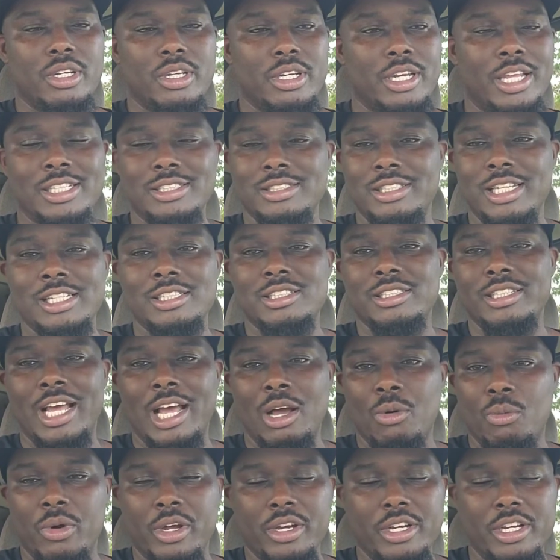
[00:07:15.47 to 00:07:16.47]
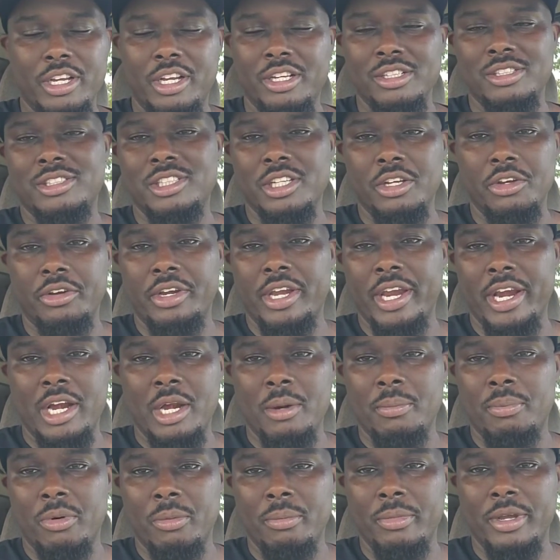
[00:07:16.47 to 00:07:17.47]
That's that's not what your concealed
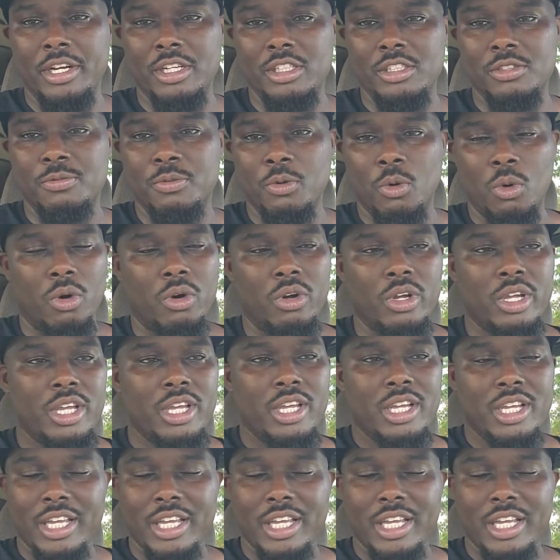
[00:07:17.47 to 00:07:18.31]
carry permit is for.